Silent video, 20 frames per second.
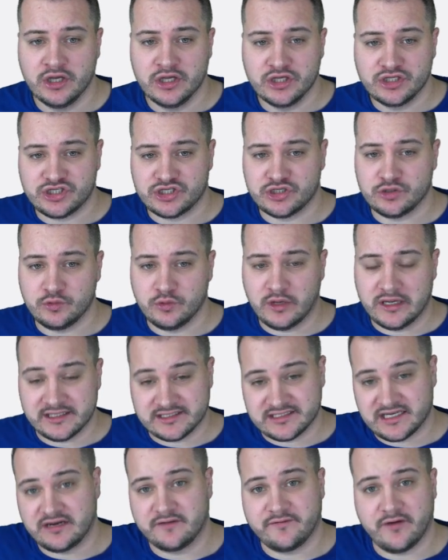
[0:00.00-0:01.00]
to
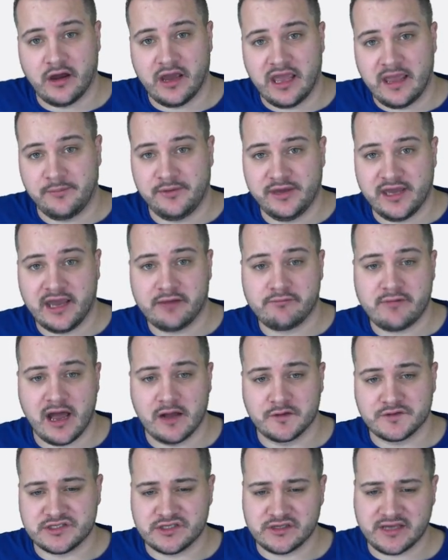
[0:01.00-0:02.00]
inside of our API
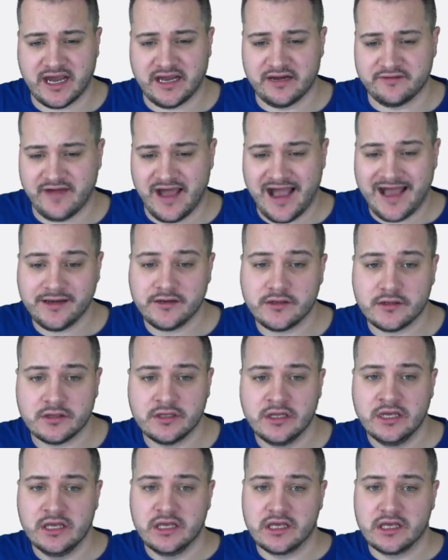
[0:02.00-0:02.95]
routes to kind of handle